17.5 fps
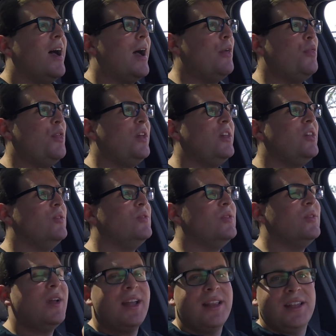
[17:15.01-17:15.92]
I think you
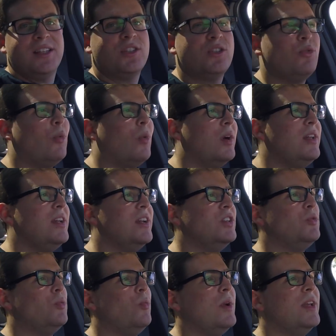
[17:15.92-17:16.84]
do get these
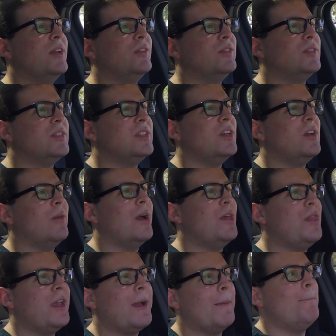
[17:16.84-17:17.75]
20-inch wheels too.
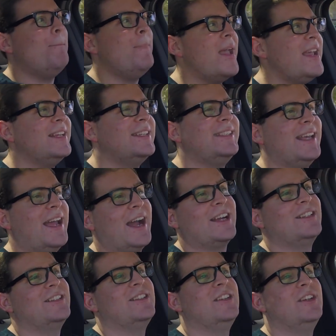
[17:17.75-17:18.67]
I think a base
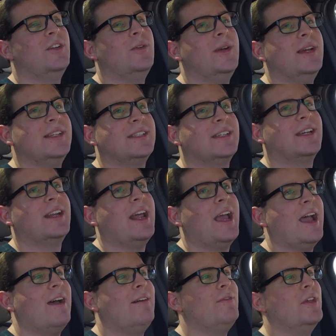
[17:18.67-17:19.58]
X2 isn't going
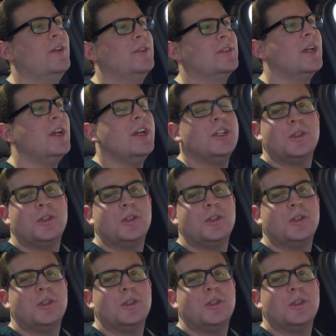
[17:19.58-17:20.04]
to have those.